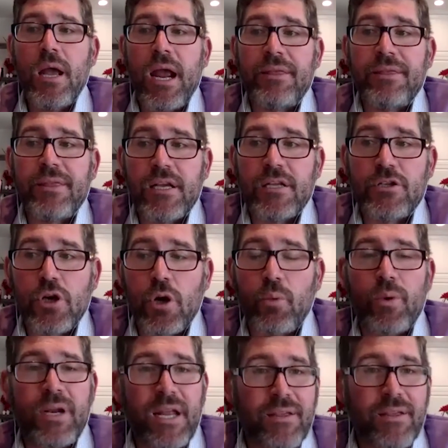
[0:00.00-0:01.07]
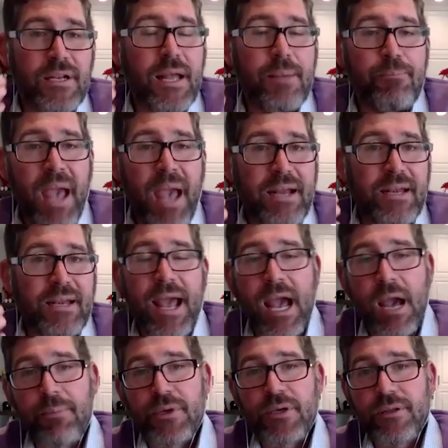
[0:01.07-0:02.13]
and they don't want anything bad to
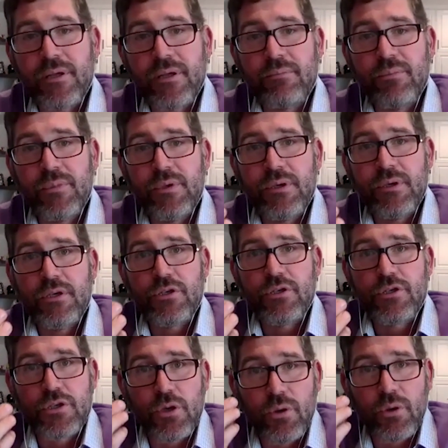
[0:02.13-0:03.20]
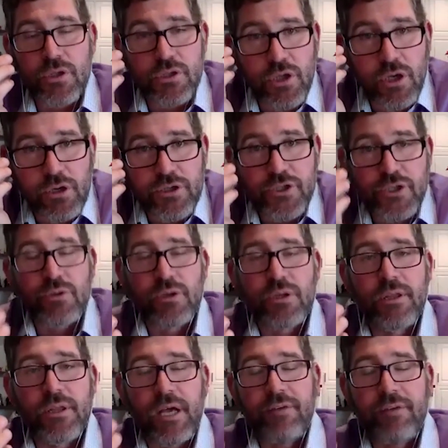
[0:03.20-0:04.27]
happen to them. So as long as you're a
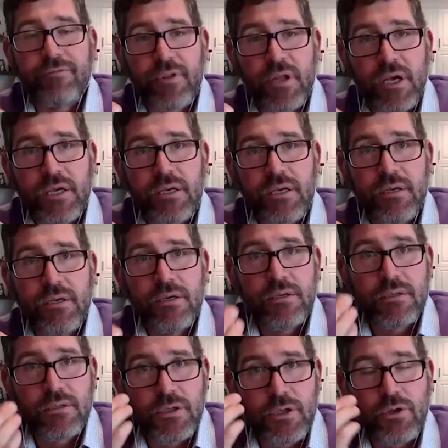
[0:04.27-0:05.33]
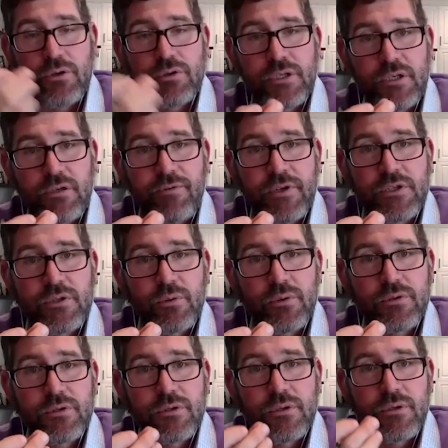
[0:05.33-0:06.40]
lifeline to those
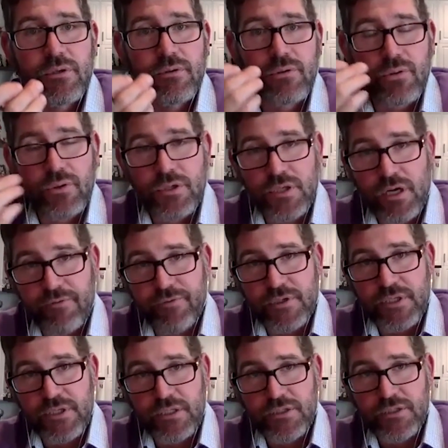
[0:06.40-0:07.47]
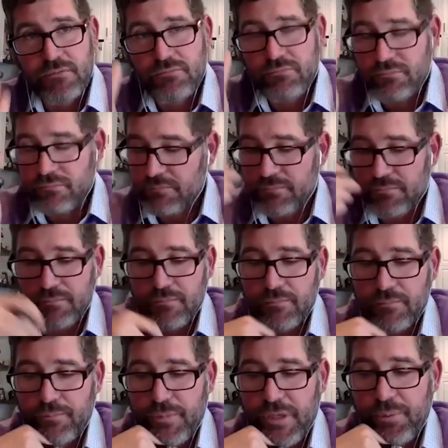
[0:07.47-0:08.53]
individuals through this conversation,
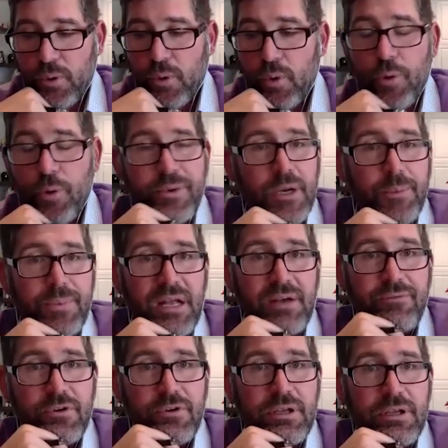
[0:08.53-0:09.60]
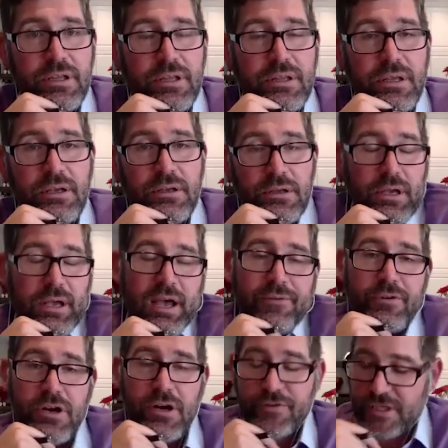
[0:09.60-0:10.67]
people will open up and have a, and have a
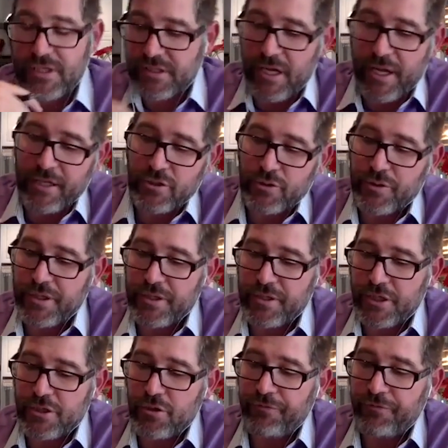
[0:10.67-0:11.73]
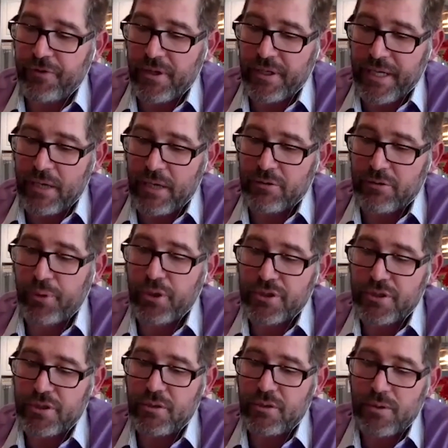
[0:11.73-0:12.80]
conversation. Now, Andrew, did, did you feel like I was
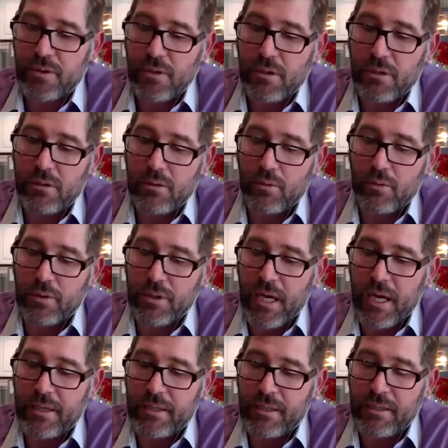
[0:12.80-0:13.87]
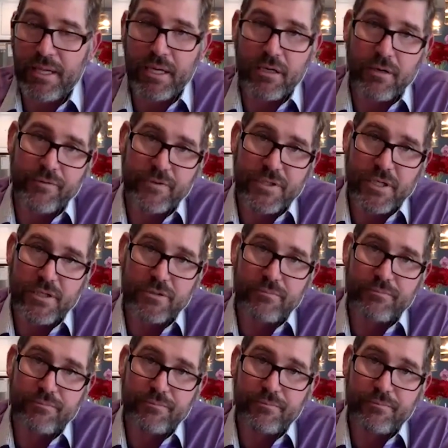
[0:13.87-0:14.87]
pushing you at all or not in that conversation?